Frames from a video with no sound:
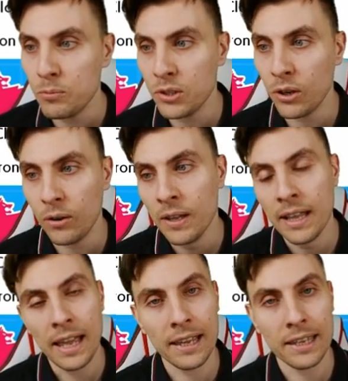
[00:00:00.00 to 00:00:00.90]
So
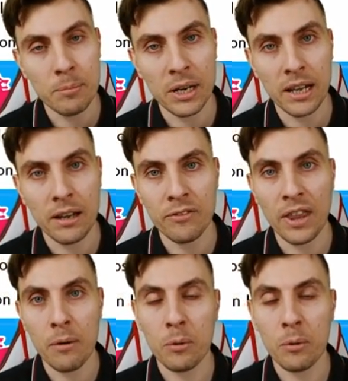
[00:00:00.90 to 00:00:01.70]
uh, keep an eye out for that.